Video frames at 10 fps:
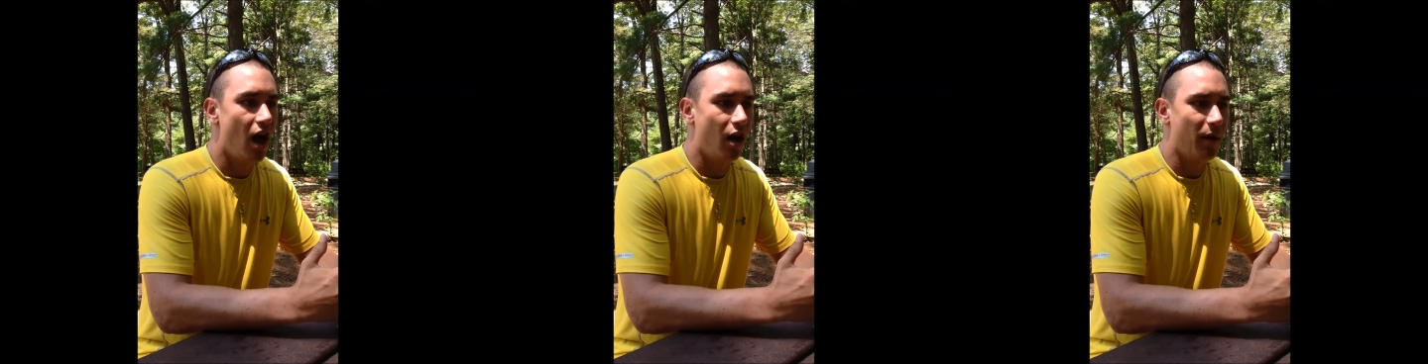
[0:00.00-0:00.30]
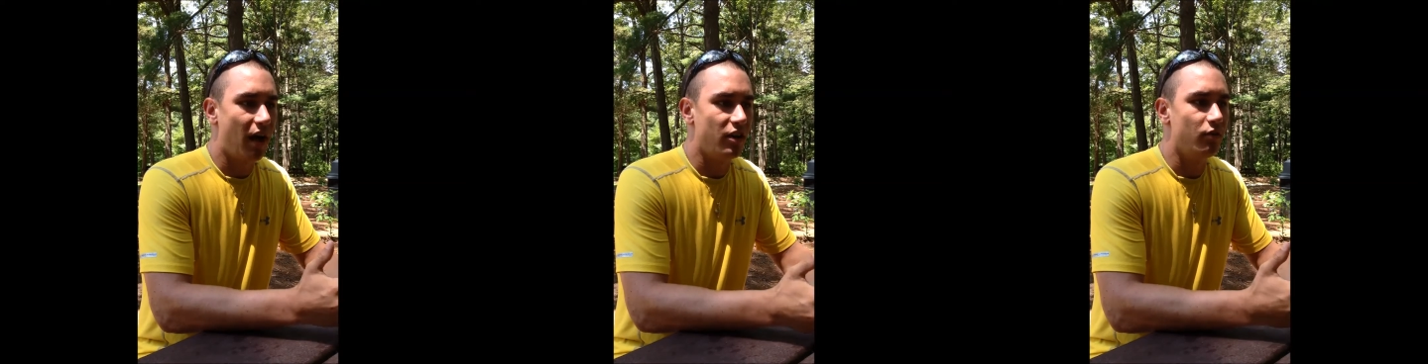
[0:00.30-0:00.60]
Um,
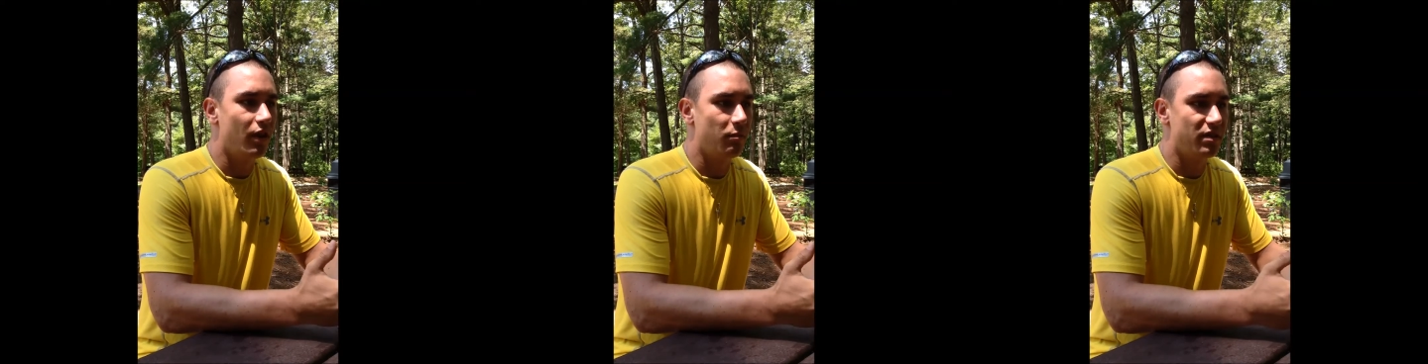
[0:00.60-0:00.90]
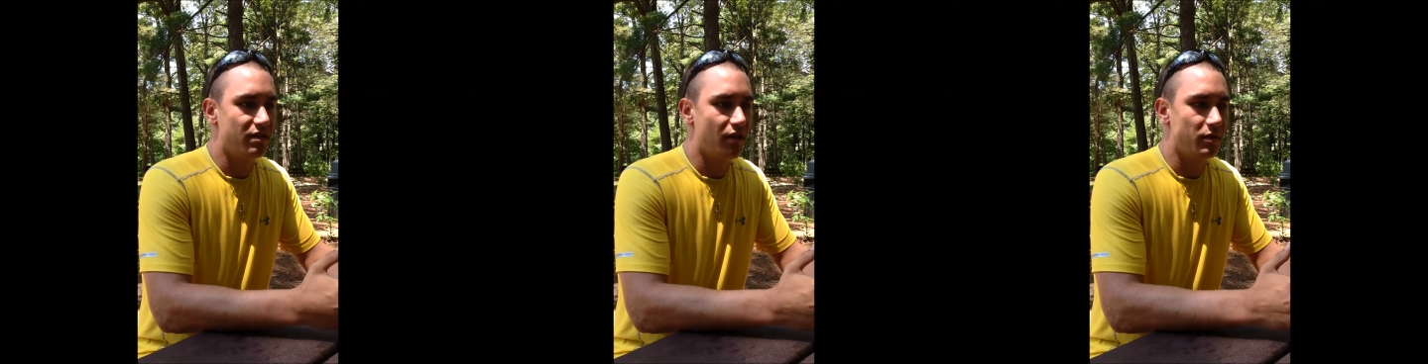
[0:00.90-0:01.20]
I, I, knew that
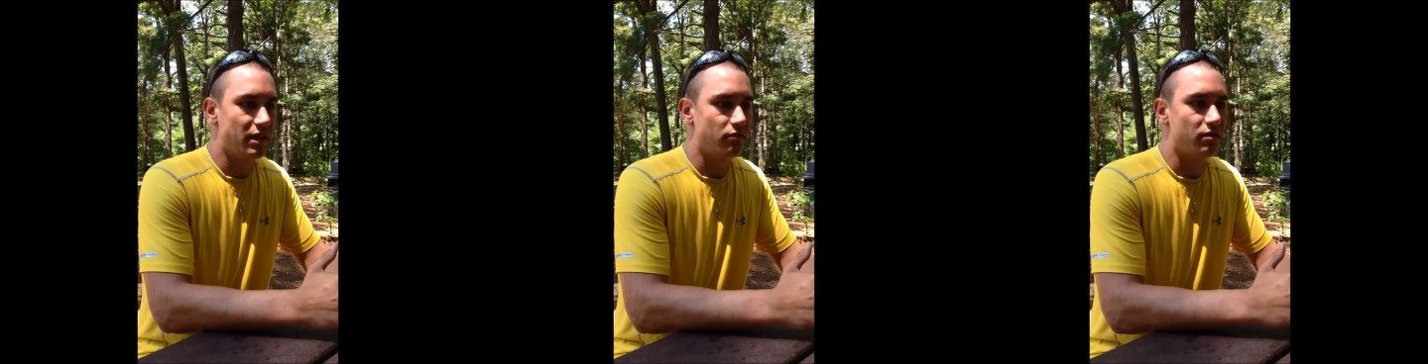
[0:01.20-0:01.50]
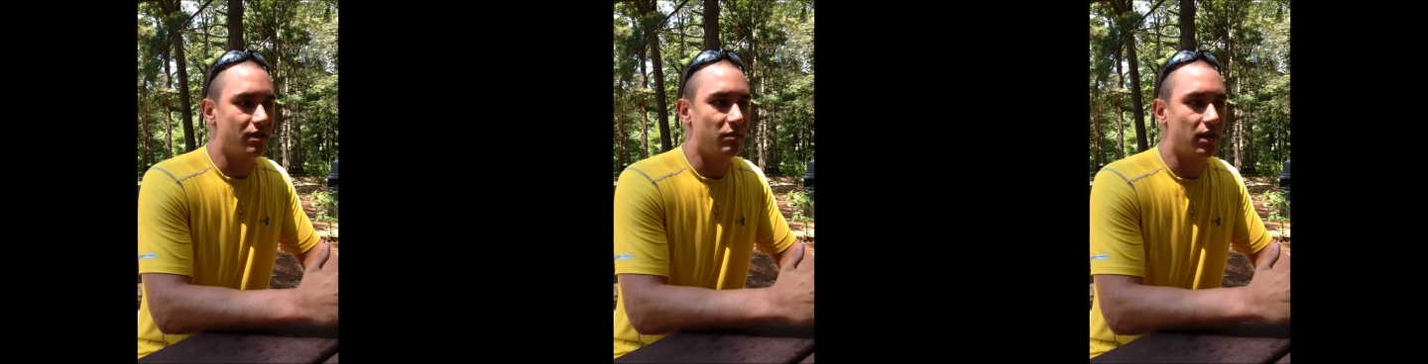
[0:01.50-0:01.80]
business always
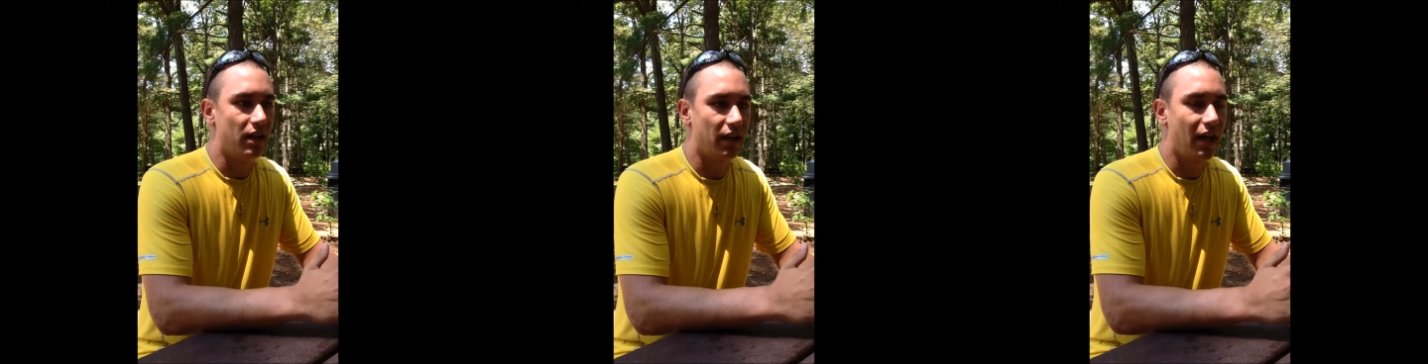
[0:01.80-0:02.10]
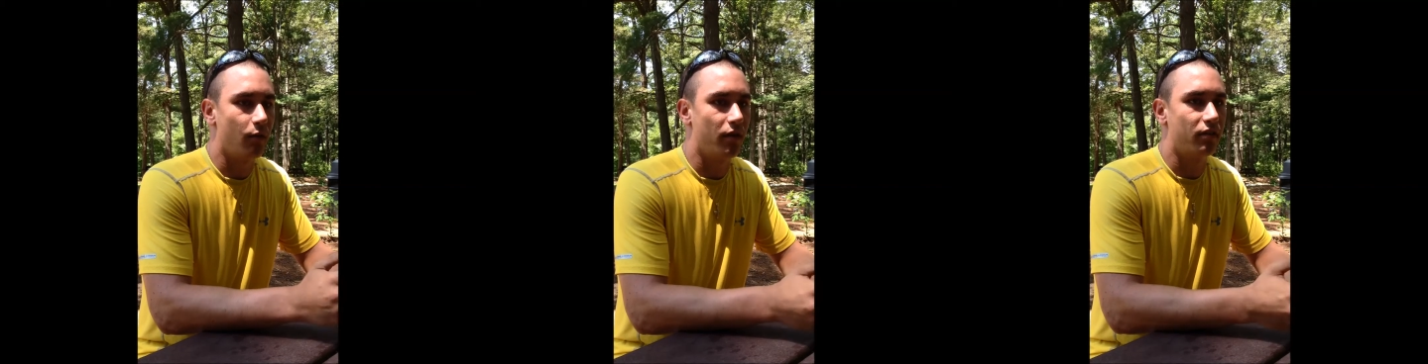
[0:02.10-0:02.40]
interested me, and I
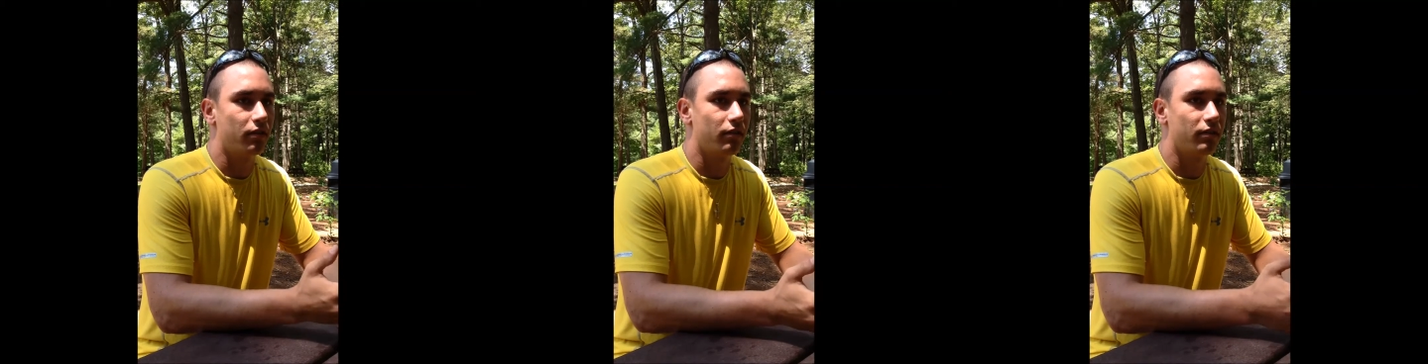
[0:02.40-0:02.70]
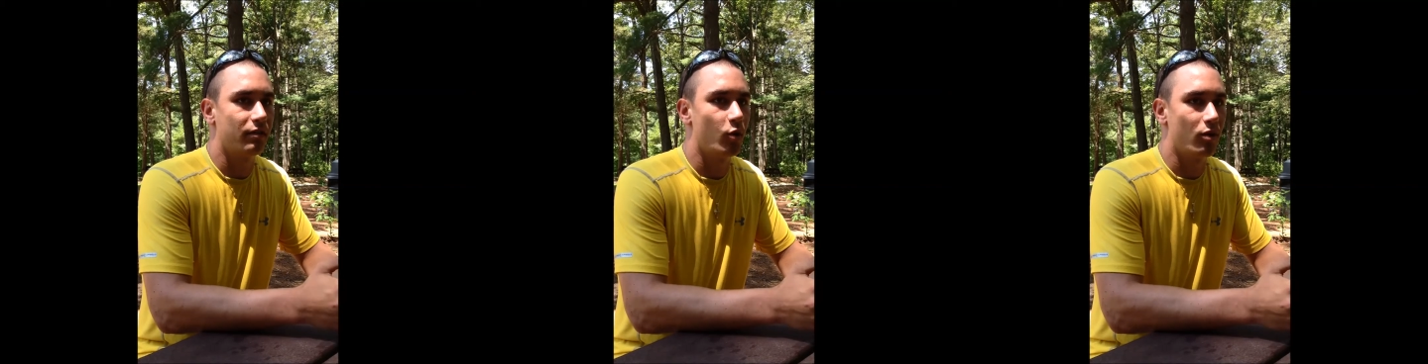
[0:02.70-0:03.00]
kind of wanted to learn a
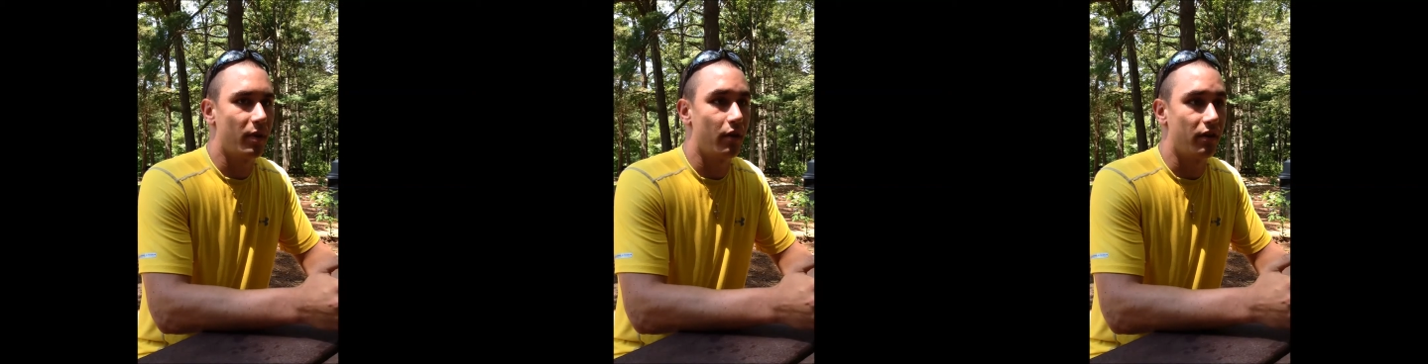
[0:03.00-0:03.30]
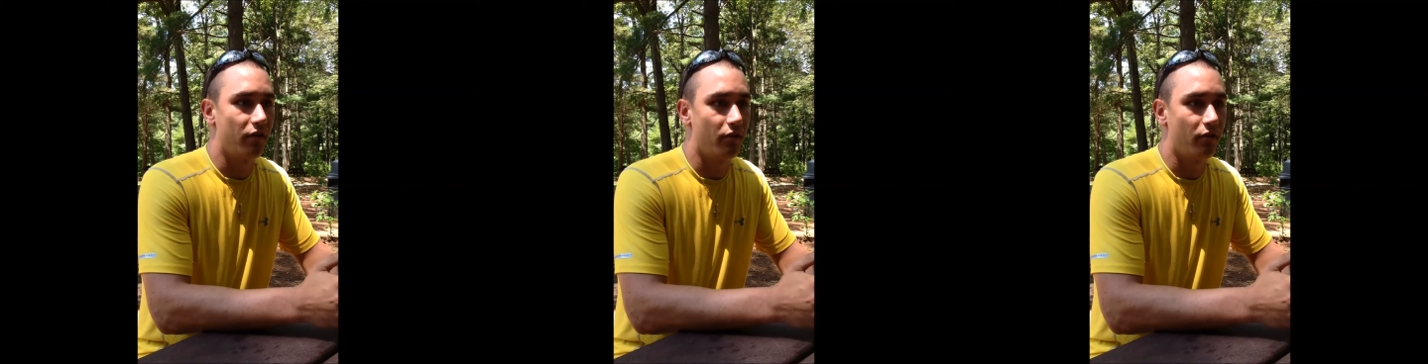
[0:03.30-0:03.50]
little more about it.